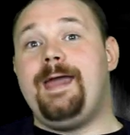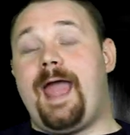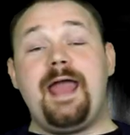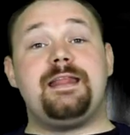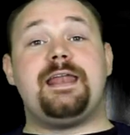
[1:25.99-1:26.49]

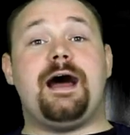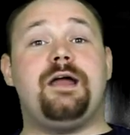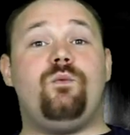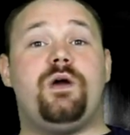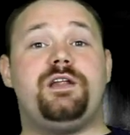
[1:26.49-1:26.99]
and that
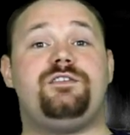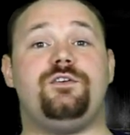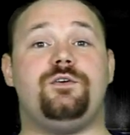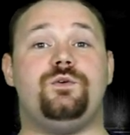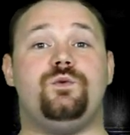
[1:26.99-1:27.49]
I wanted
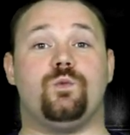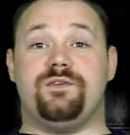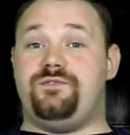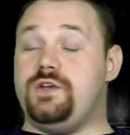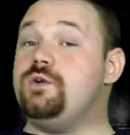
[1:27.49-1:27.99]
to
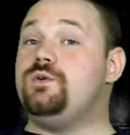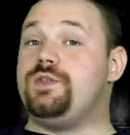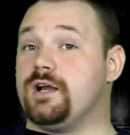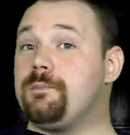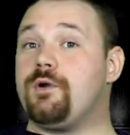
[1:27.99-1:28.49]
review
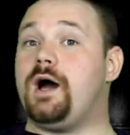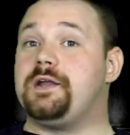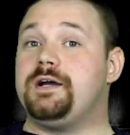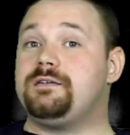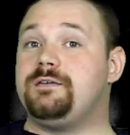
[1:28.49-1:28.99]
their
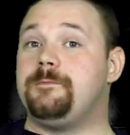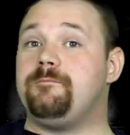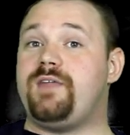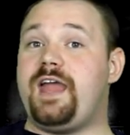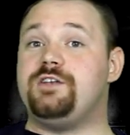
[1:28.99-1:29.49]
product
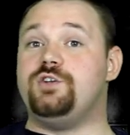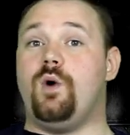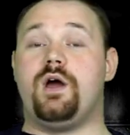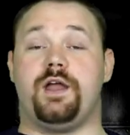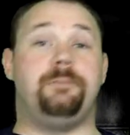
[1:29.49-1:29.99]
and
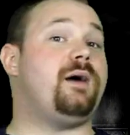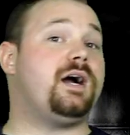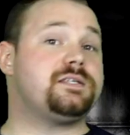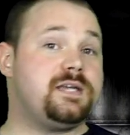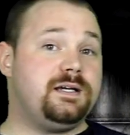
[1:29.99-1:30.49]
do an
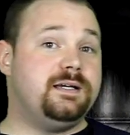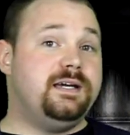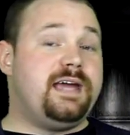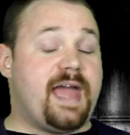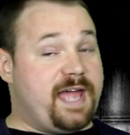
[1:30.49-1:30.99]
unboxing
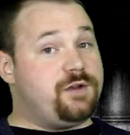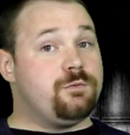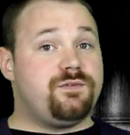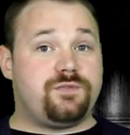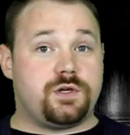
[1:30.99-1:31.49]
and a
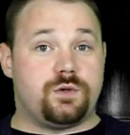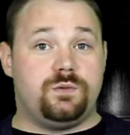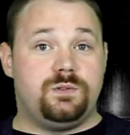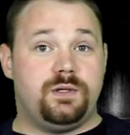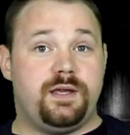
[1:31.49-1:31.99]
review
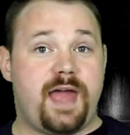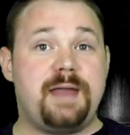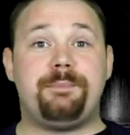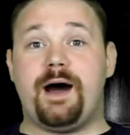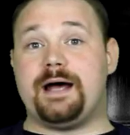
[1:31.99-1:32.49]

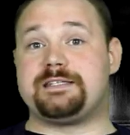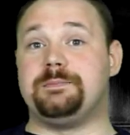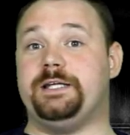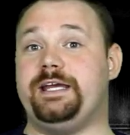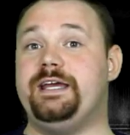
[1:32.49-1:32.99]
and
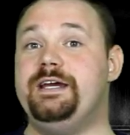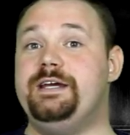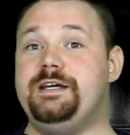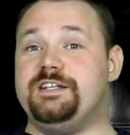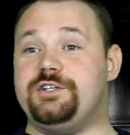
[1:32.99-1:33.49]
possibly
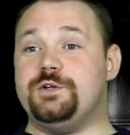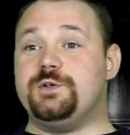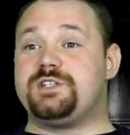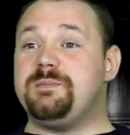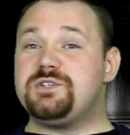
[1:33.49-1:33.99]
do
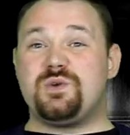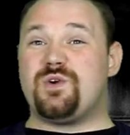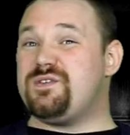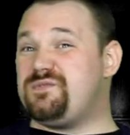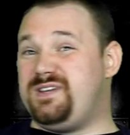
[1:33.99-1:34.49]
some
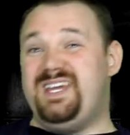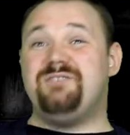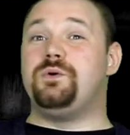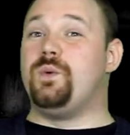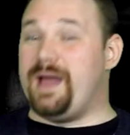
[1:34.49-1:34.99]
sort of
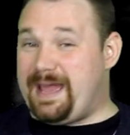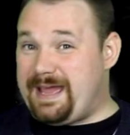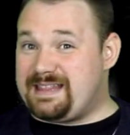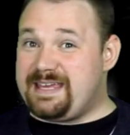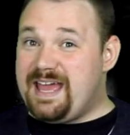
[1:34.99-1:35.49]
giveaway
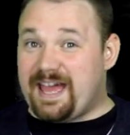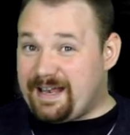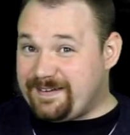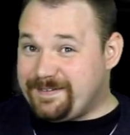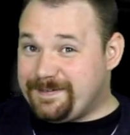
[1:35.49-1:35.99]
at the end.